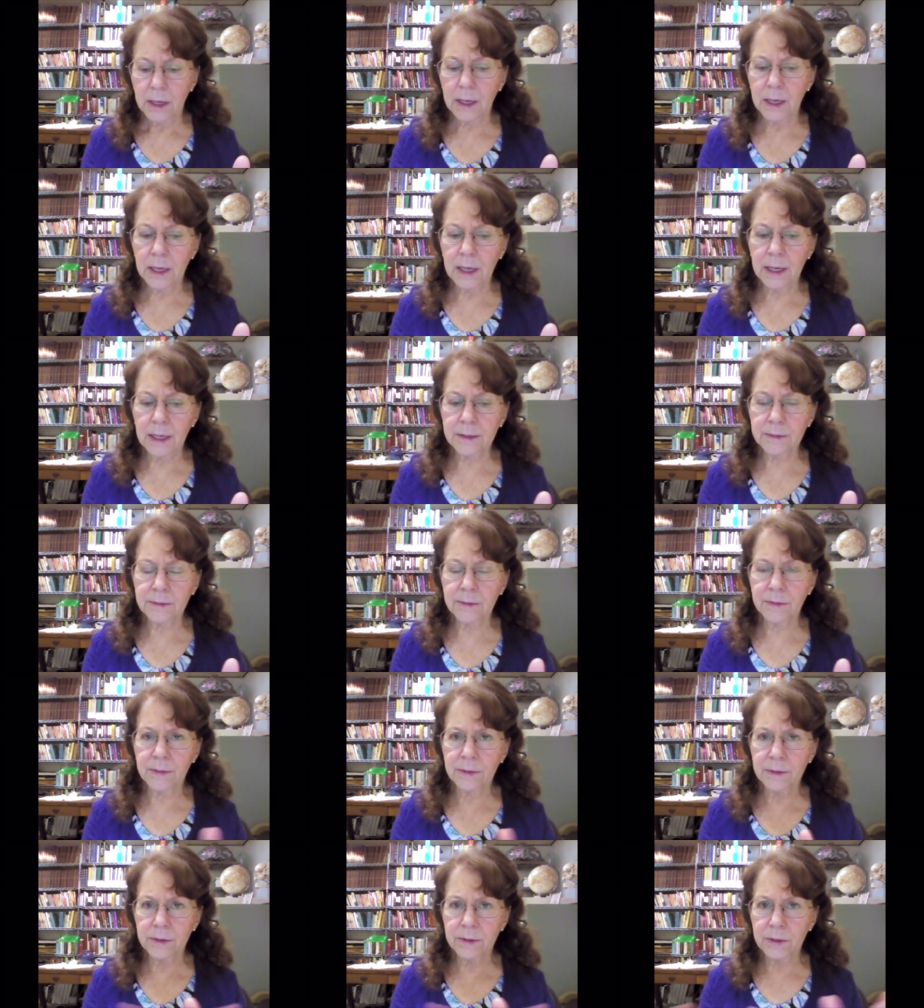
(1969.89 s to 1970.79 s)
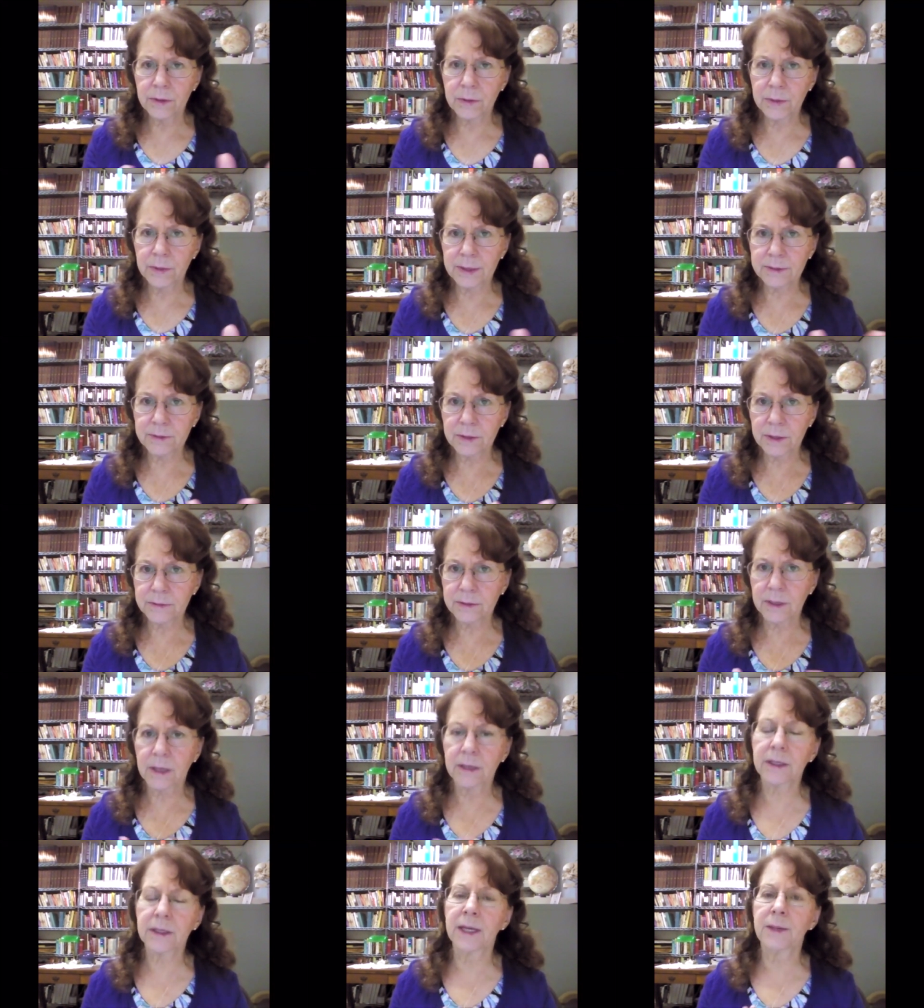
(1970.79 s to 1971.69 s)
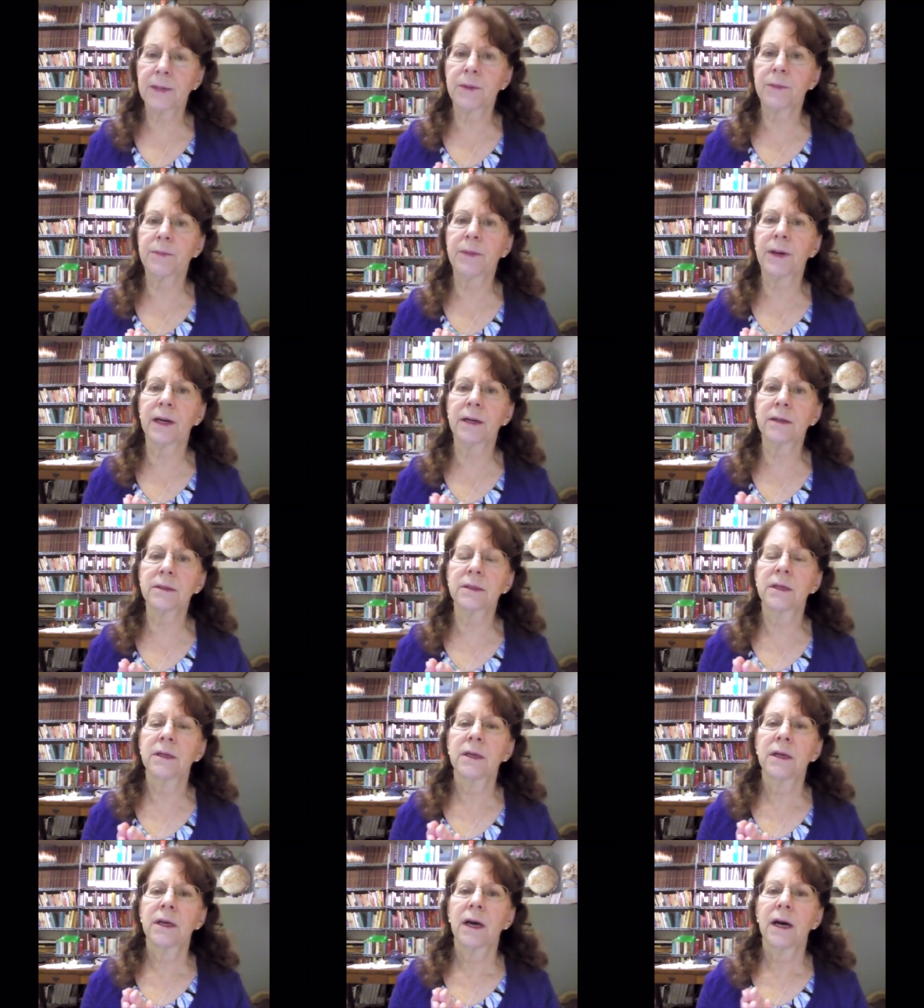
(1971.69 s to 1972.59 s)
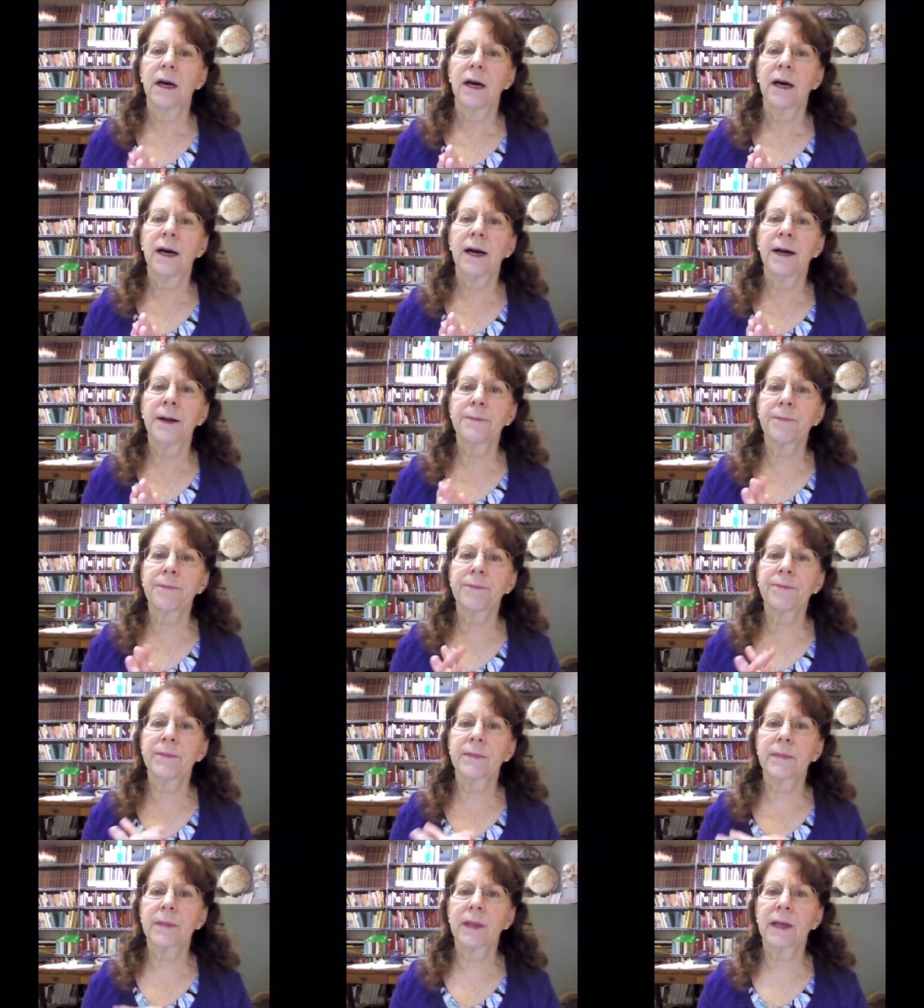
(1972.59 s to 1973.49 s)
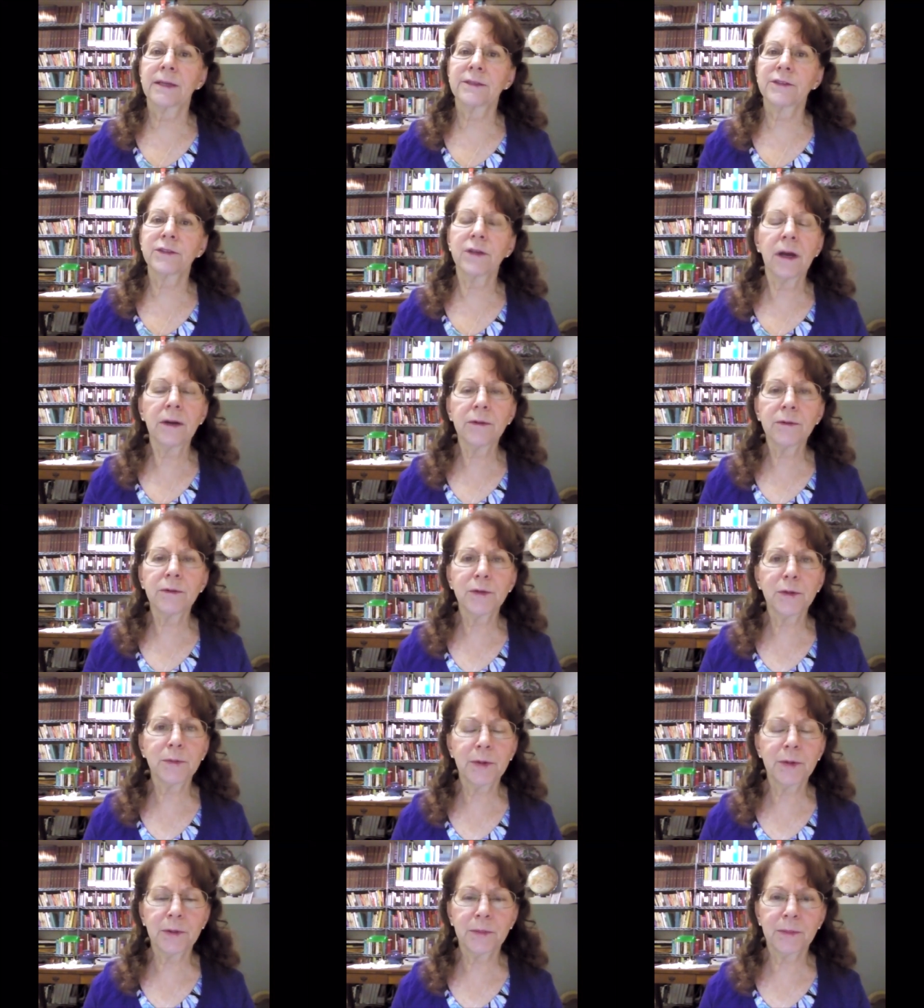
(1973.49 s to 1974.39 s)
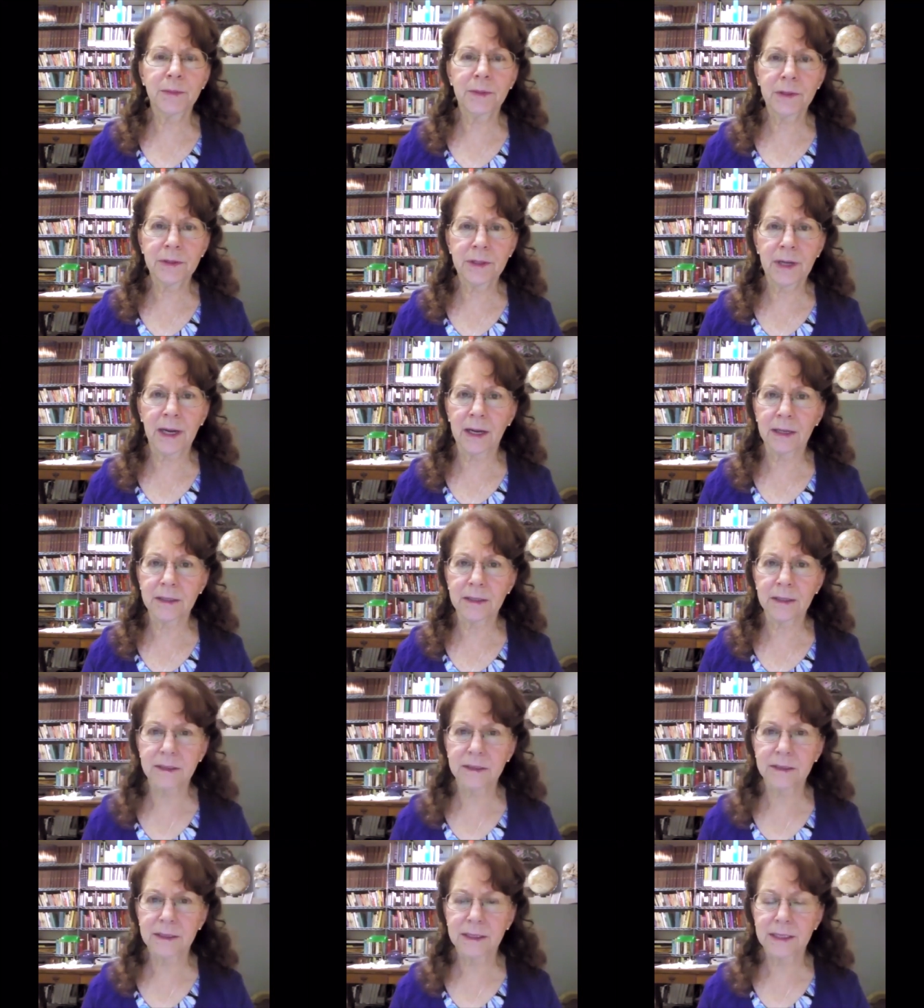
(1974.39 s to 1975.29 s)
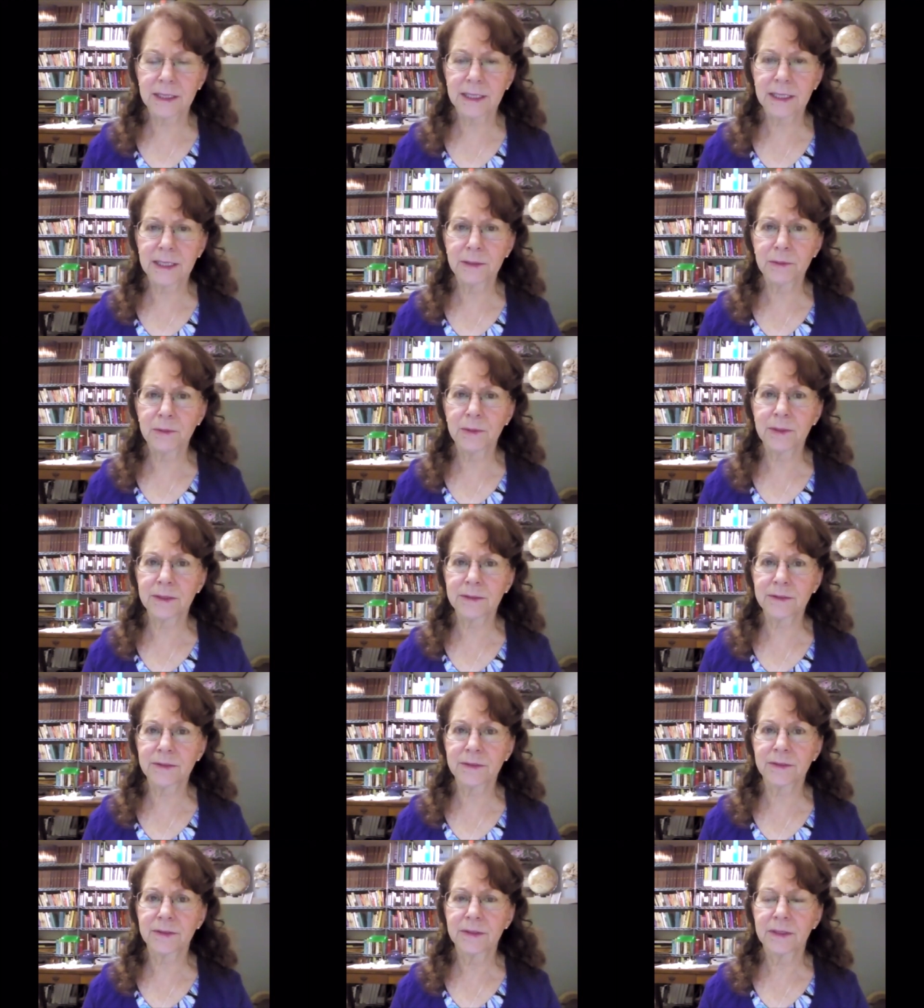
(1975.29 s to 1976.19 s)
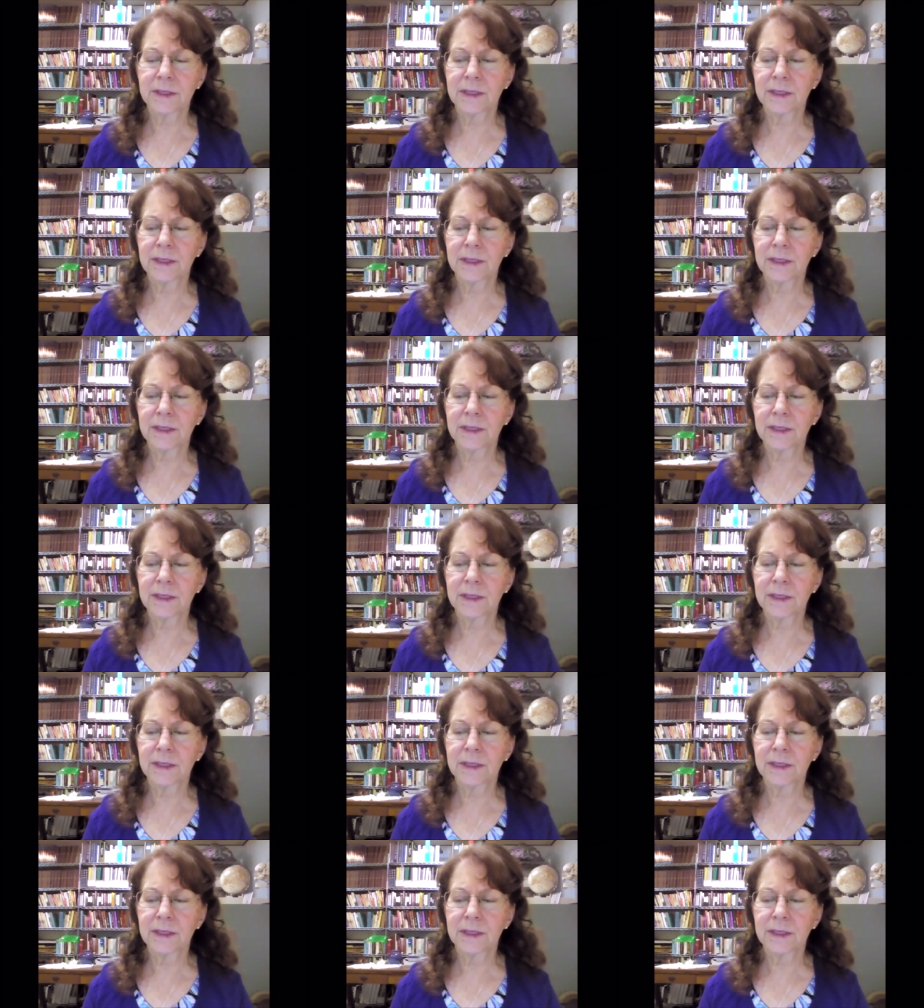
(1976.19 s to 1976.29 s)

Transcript: and the USSR came apart, um, I saw Rupert Murdoch. He was